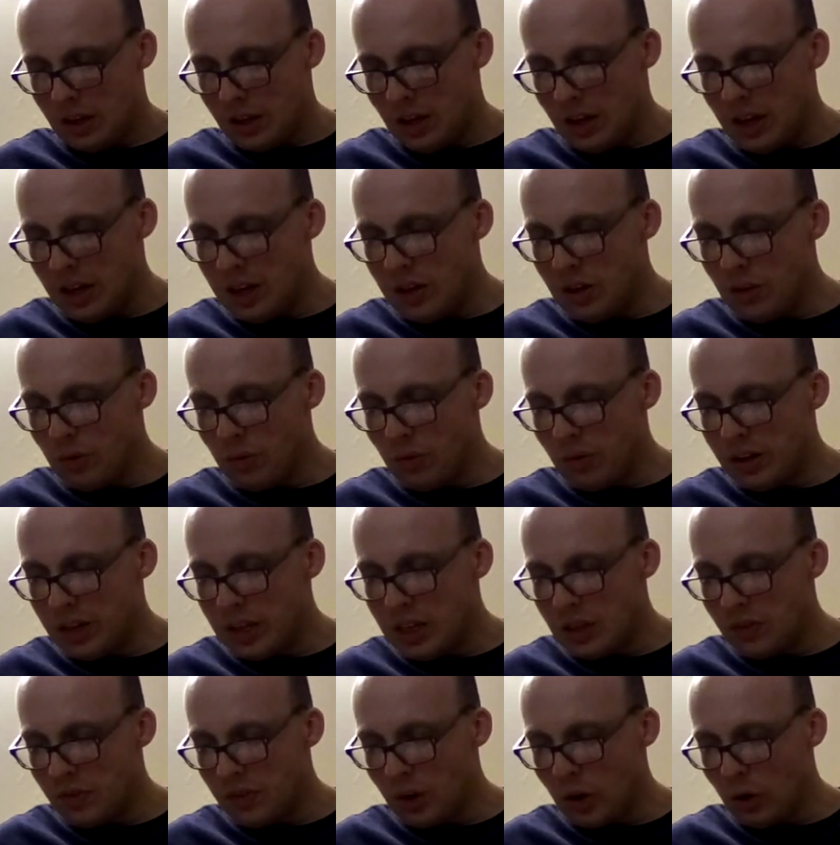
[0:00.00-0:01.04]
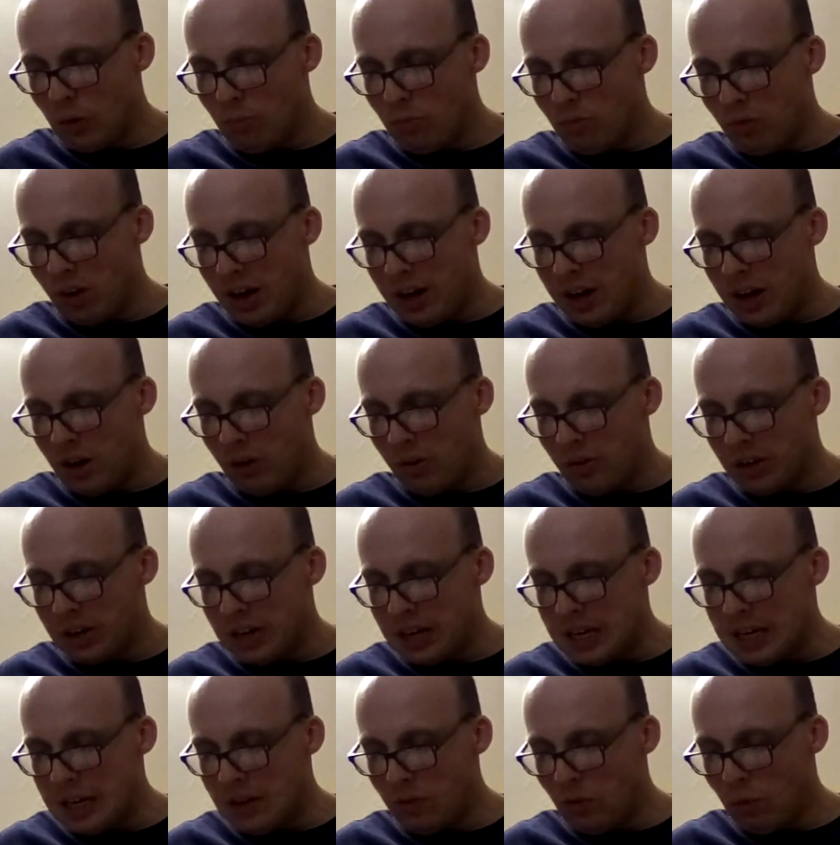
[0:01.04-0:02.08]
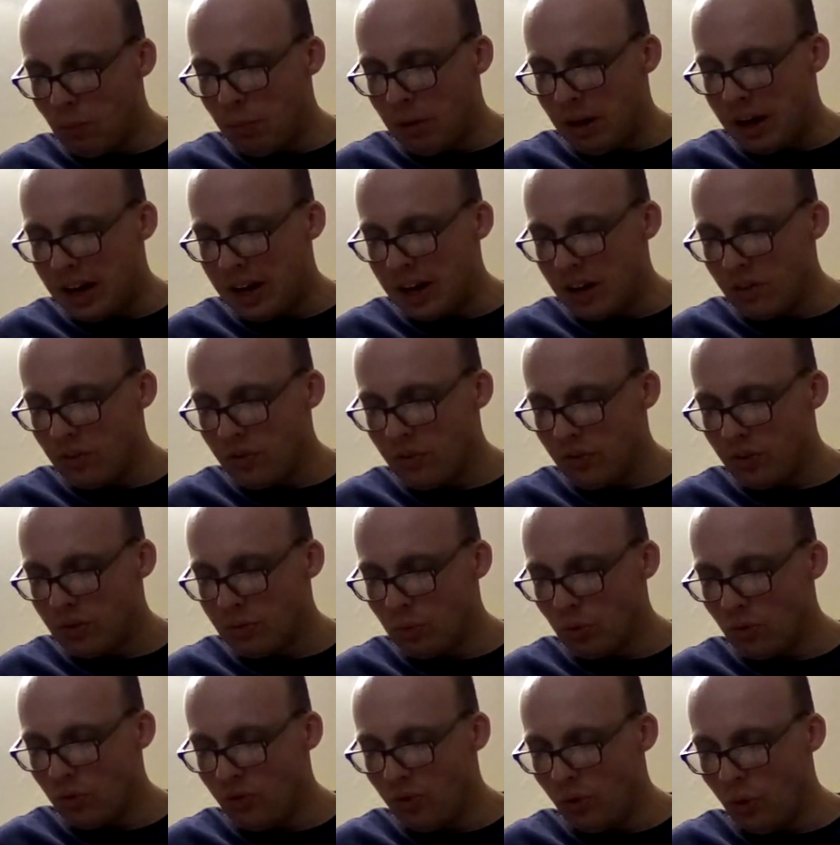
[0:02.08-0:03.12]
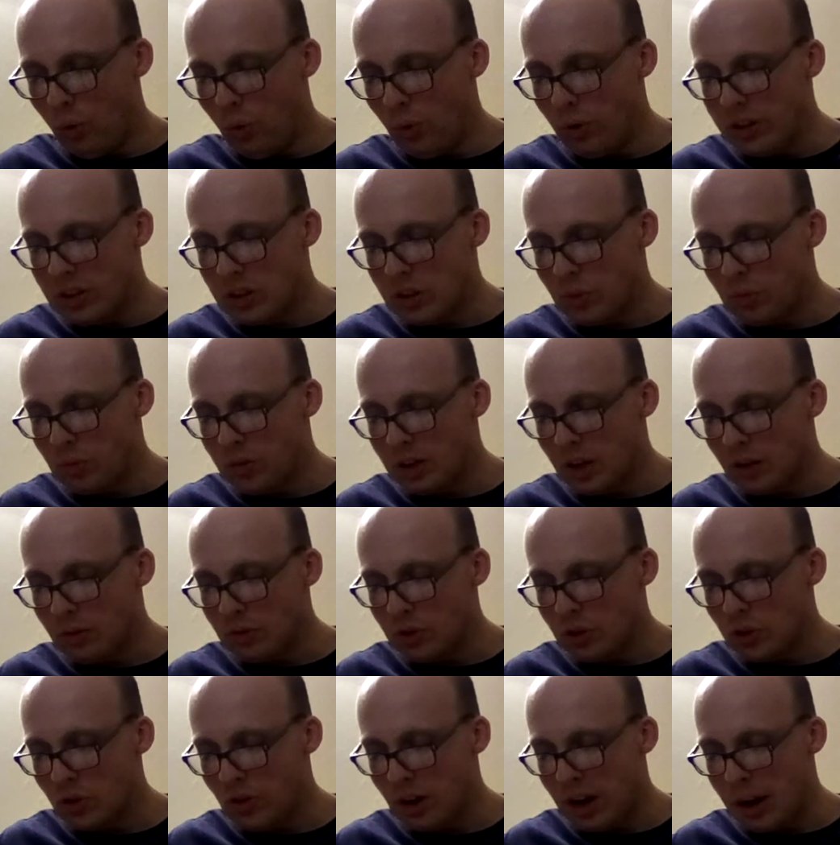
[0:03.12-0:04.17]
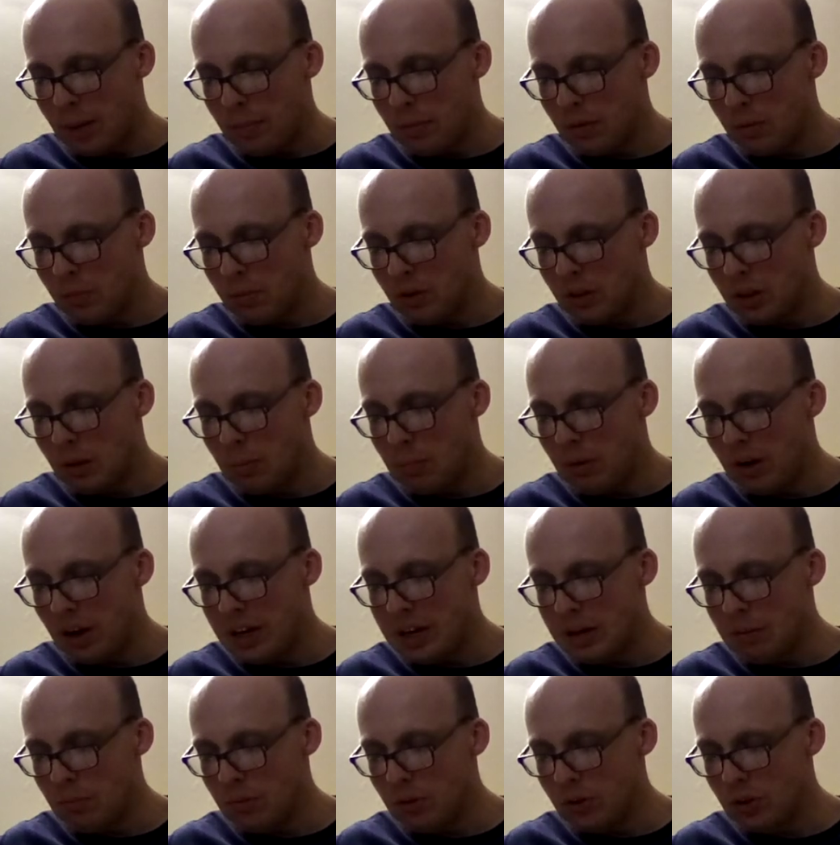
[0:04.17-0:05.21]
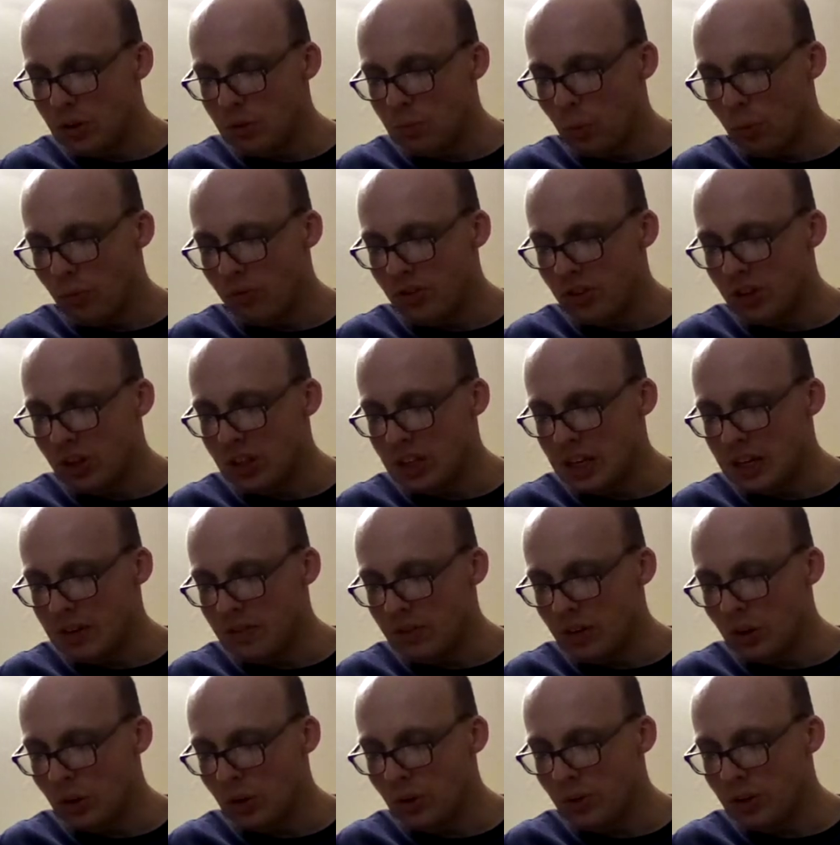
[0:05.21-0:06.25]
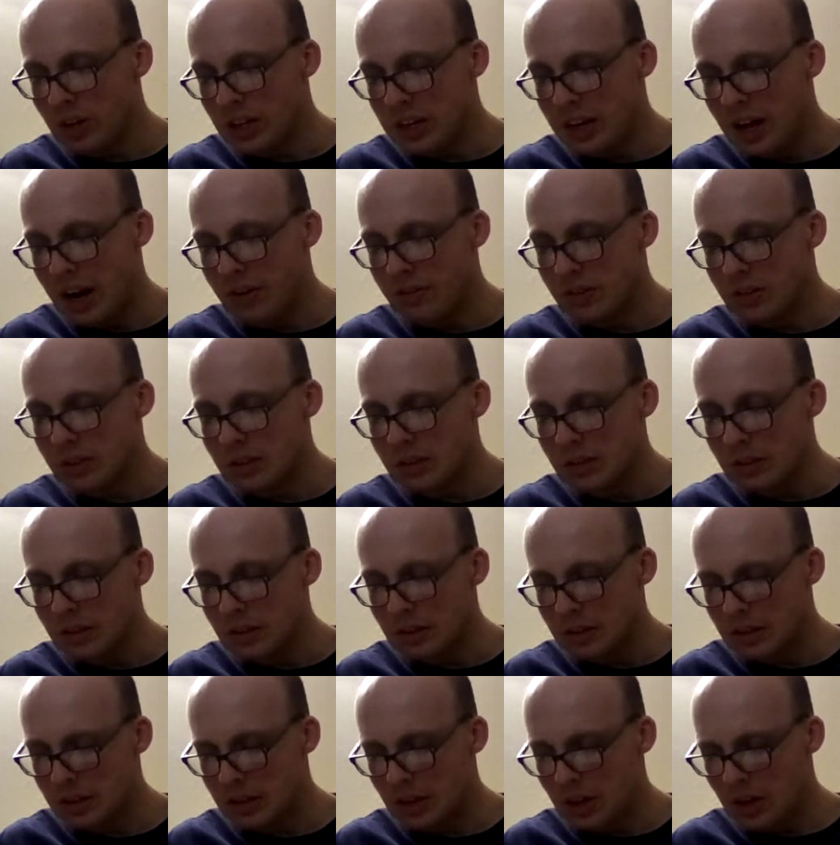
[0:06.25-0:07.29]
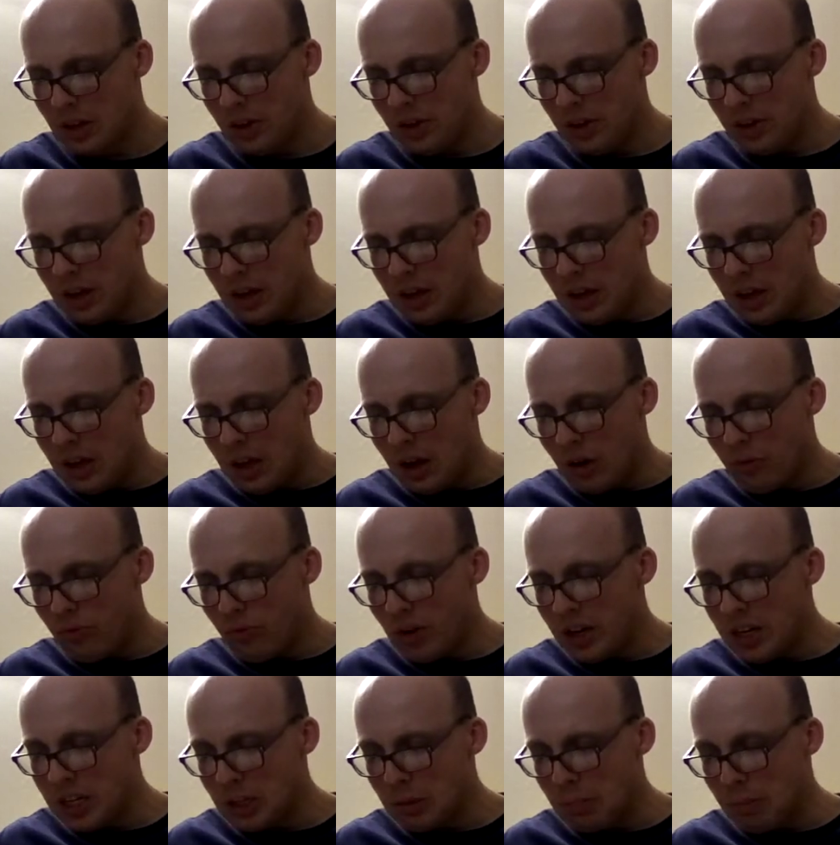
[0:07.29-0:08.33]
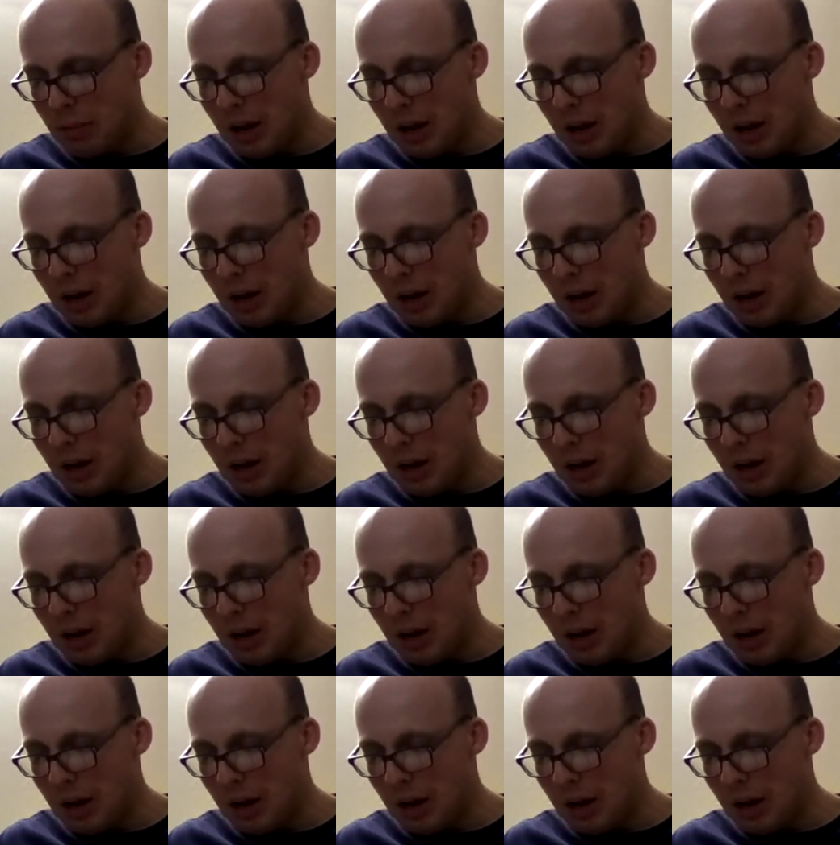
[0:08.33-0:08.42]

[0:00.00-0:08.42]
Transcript: He who leads the upright along an evil path will fall into his own trap, but the blameless will receive a good inheritance. A rich